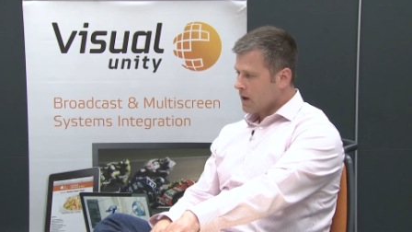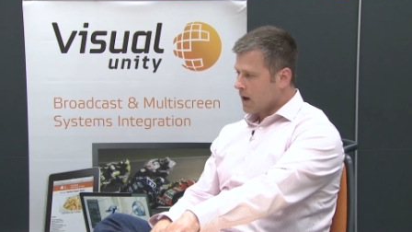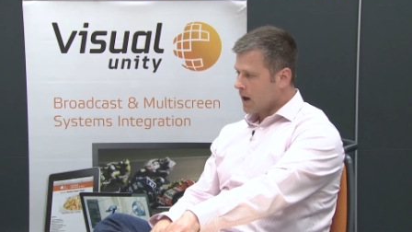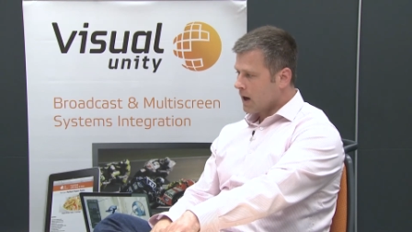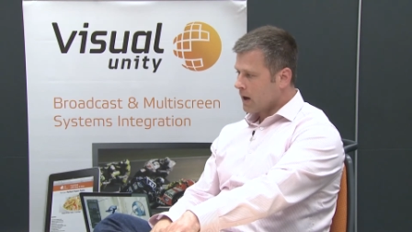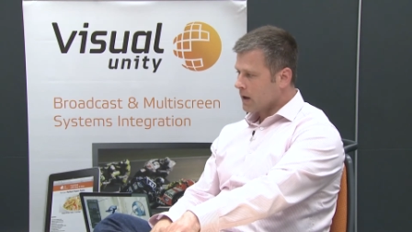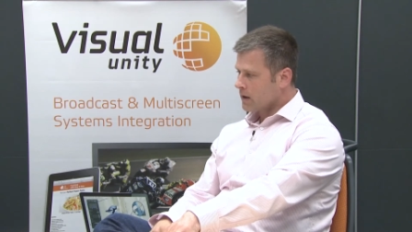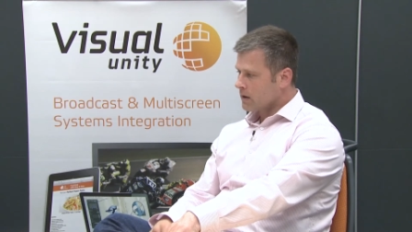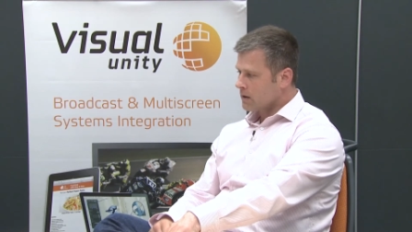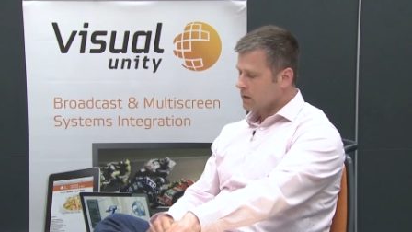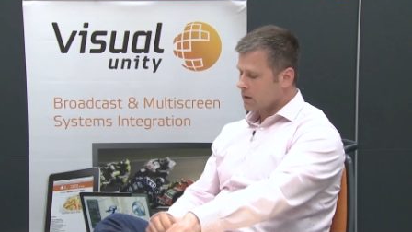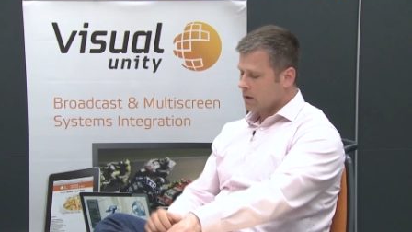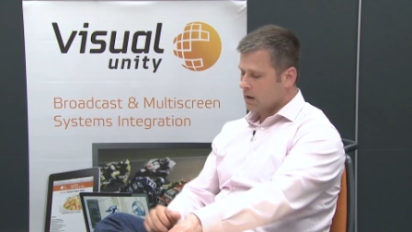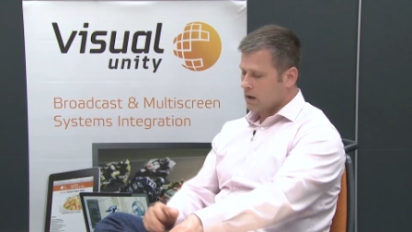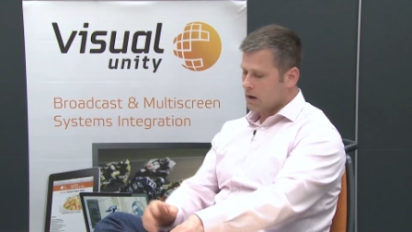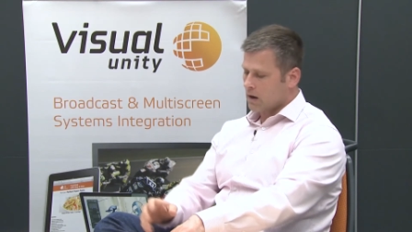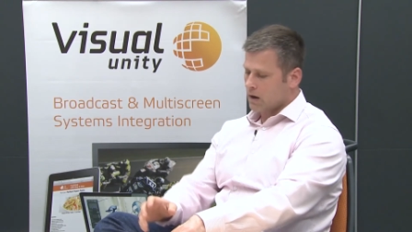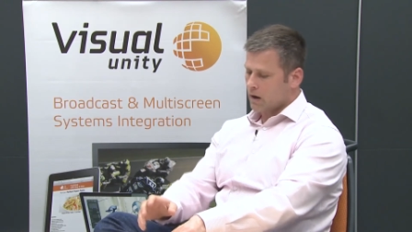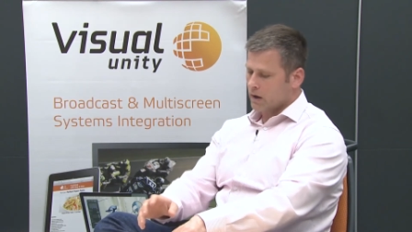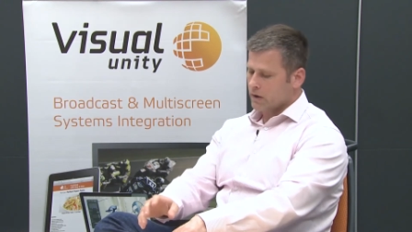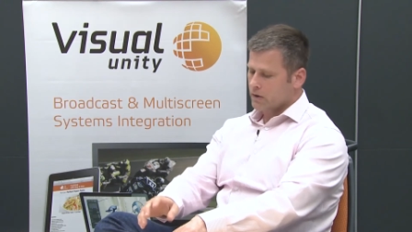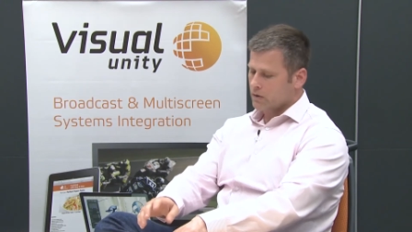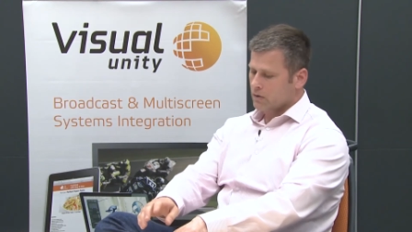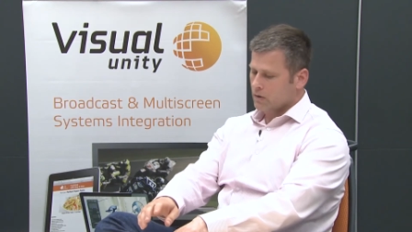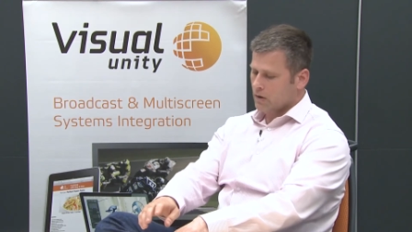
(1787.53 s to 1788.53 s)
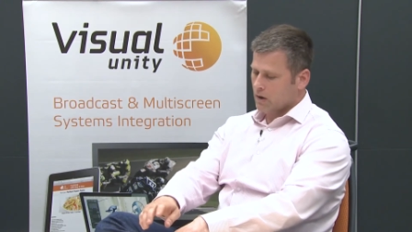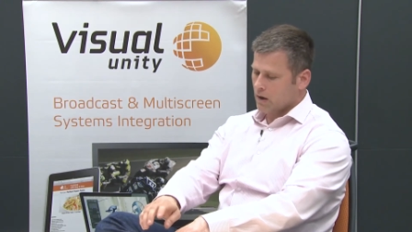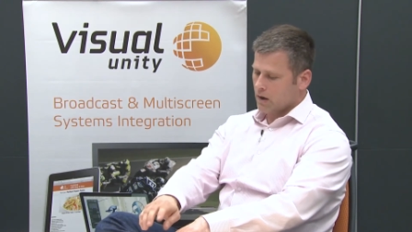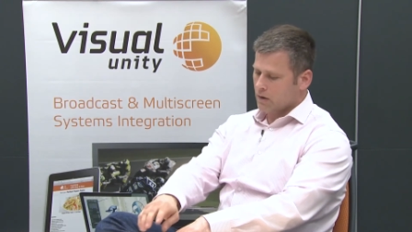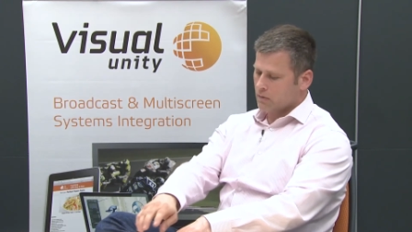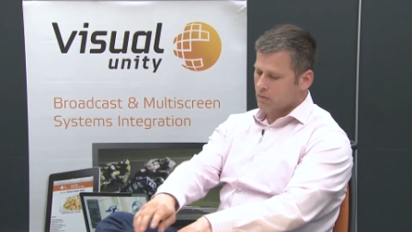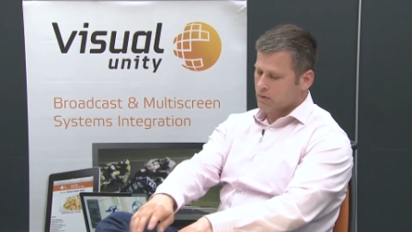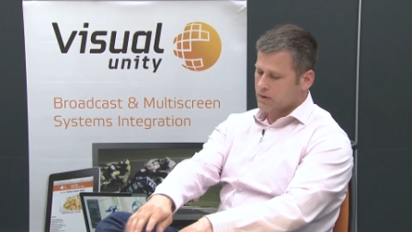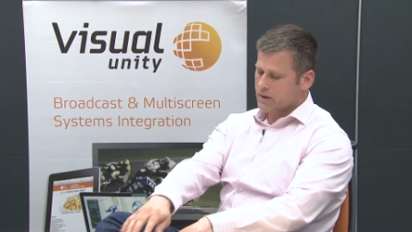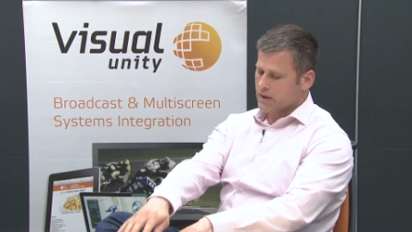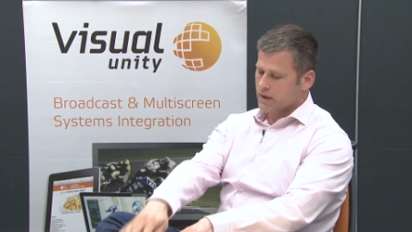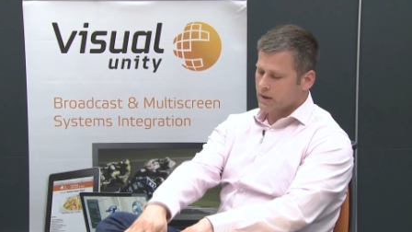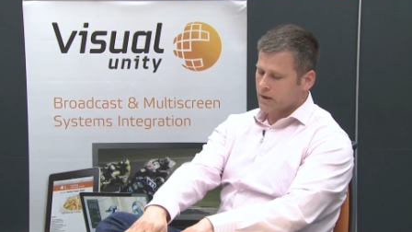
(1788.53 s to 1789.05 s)
I
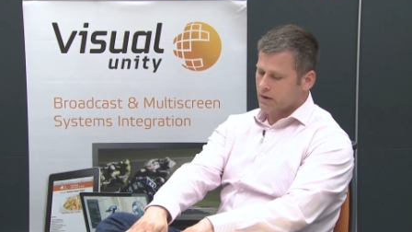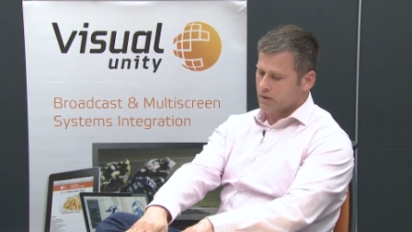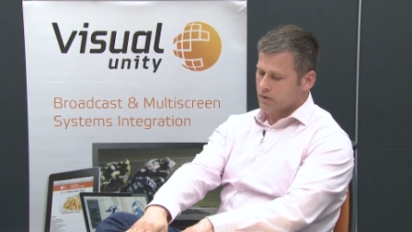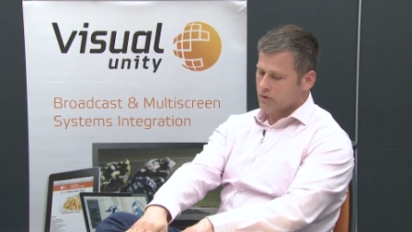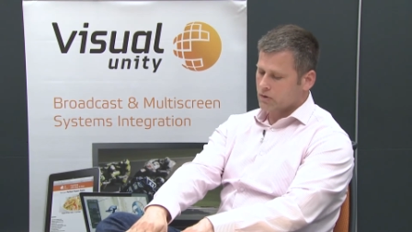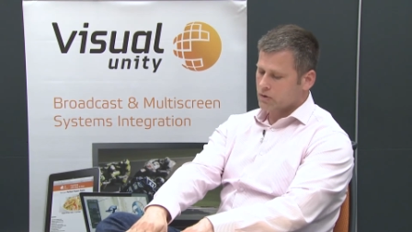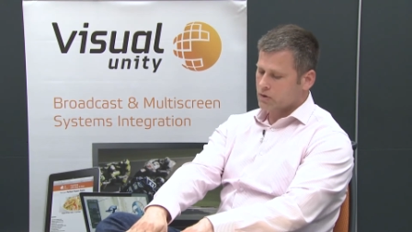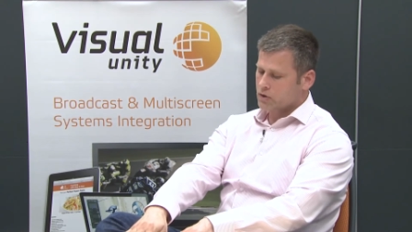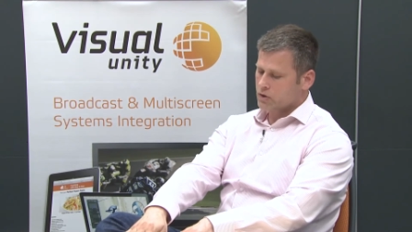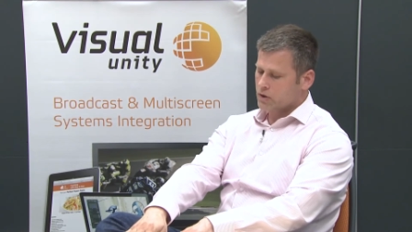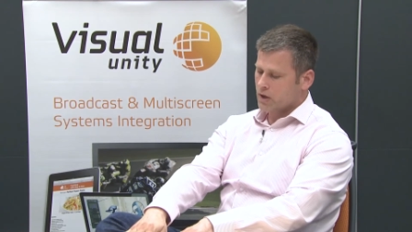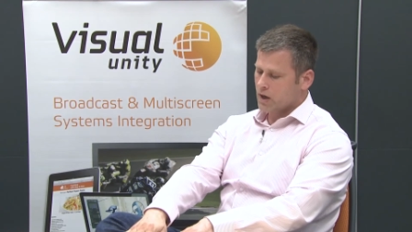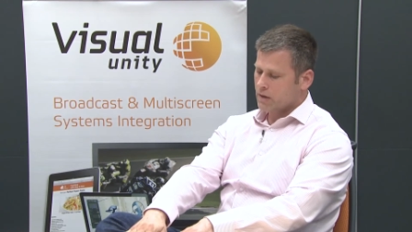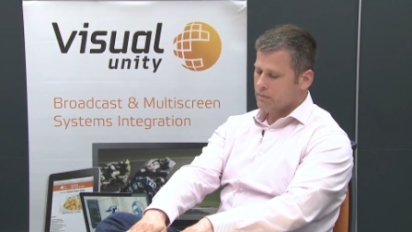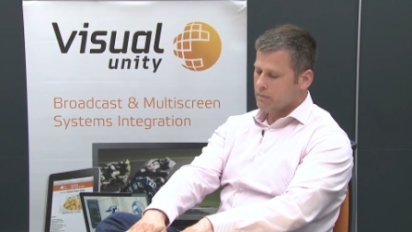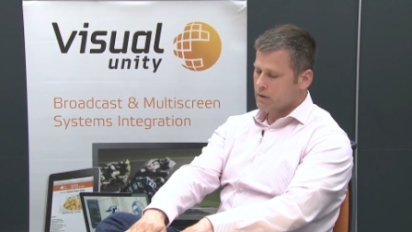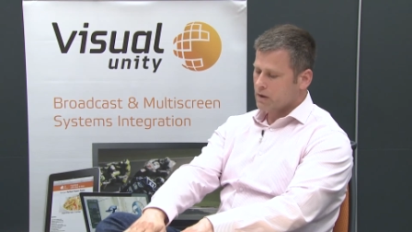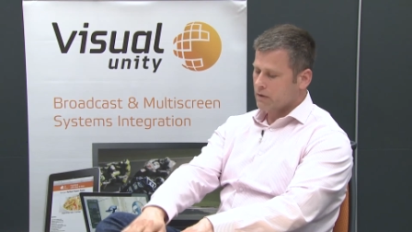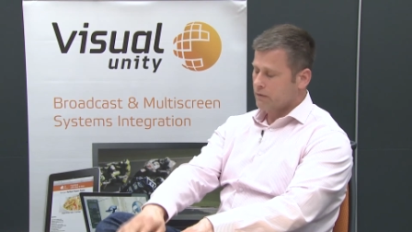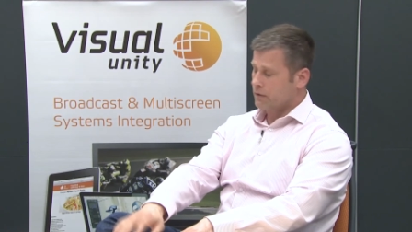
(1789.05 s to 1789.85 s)
was thinking, should I be